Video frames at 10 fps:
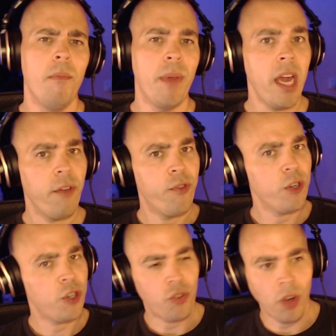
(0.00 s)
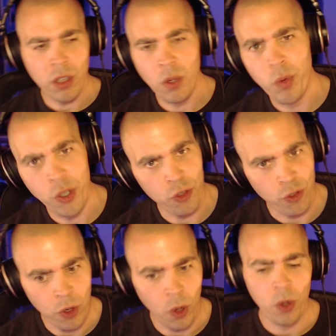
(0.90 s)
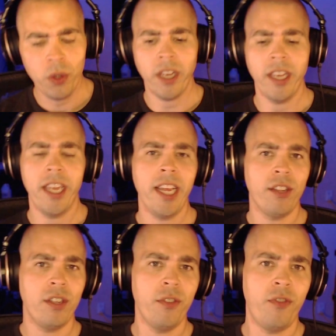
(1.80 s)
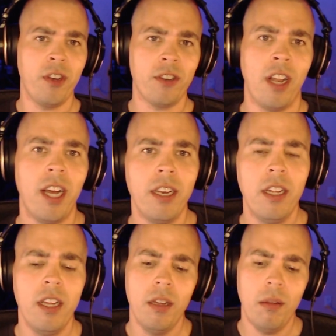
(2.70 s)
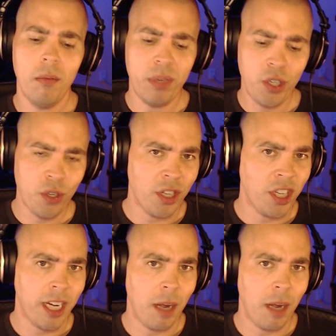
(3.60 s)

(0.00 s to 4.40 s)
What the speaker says: But yeah, if you're struggling with your song and getting it to the finish line, be sure to check out